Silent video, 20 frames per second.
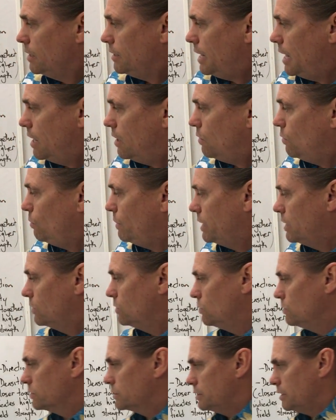Now, we can
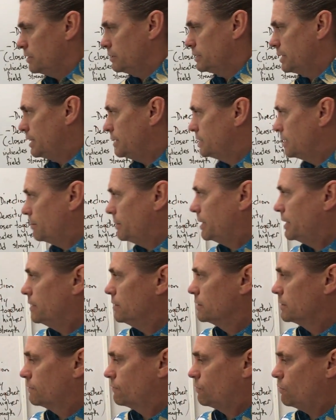also say something
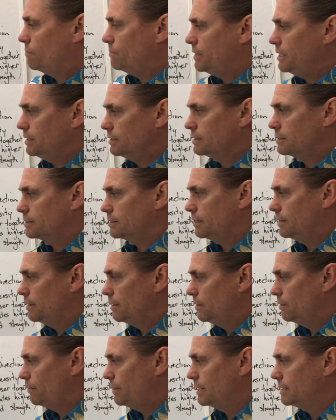else from this.
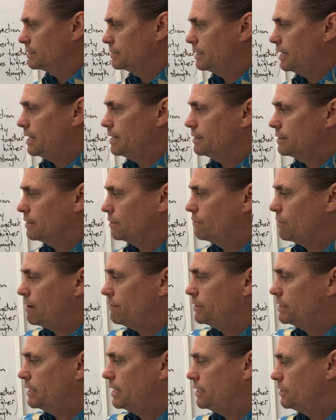We can say that the
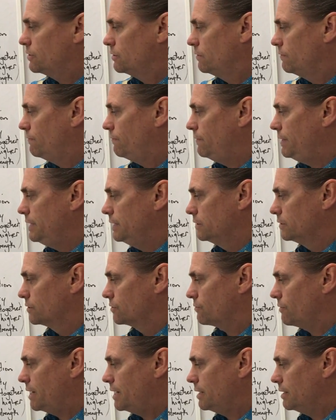gravitational field
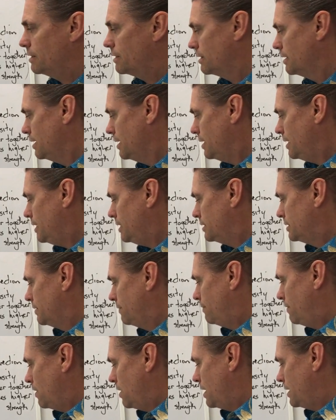strength is
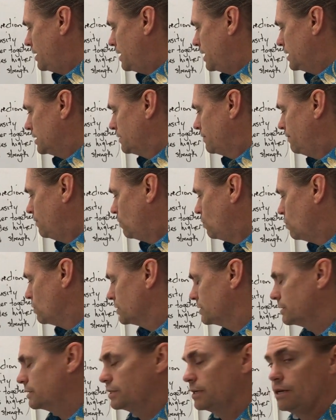defined as
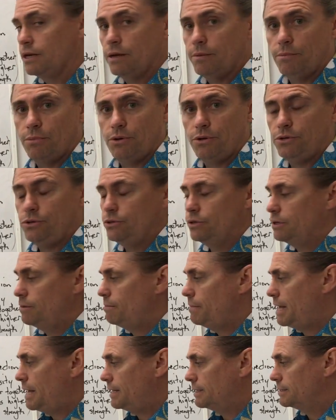force per unit
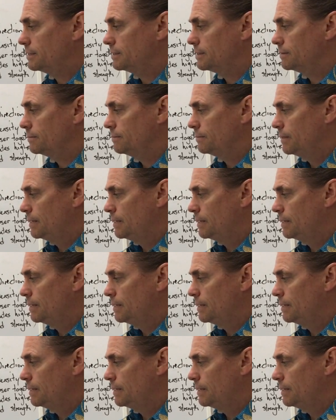mass.